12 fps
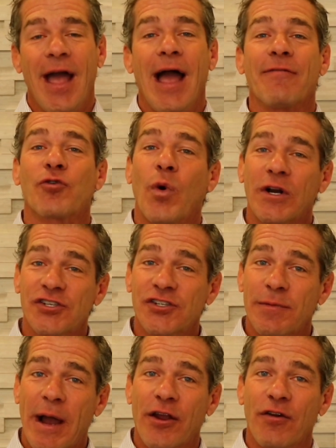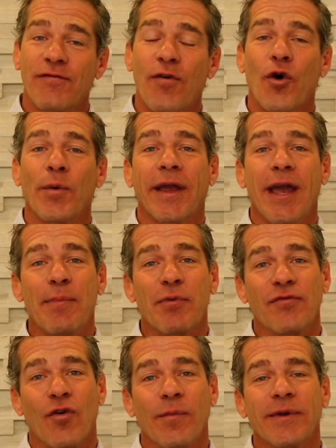Have questions about your 401k
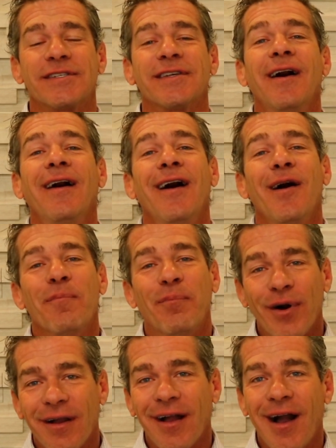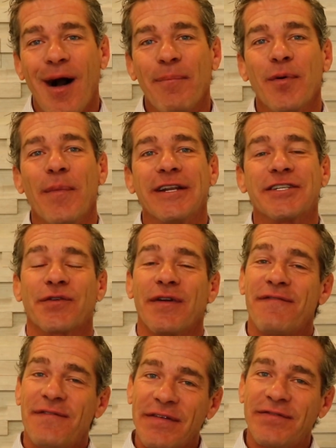performance? Book a complimentary
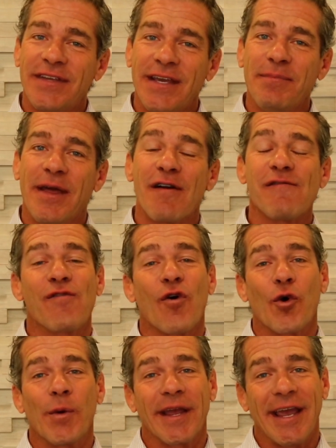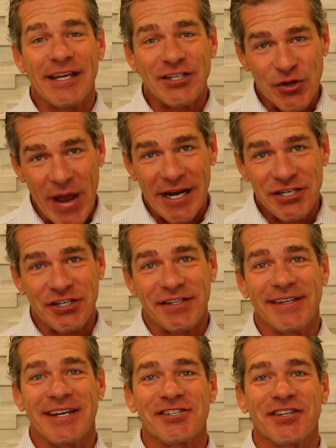15-minute 401k strategy
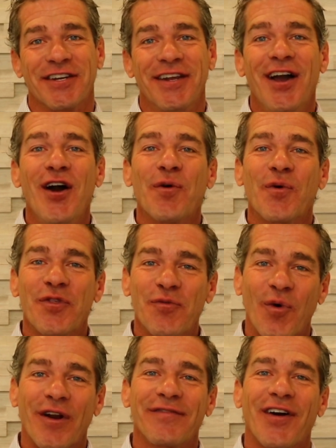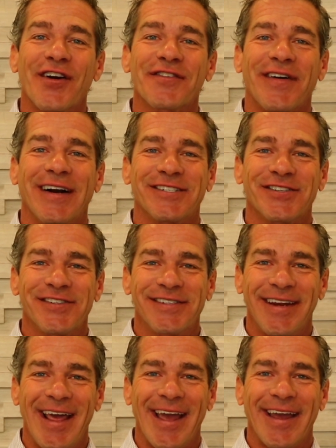session with one of our advisors
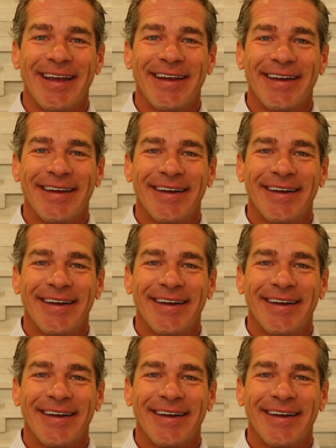today.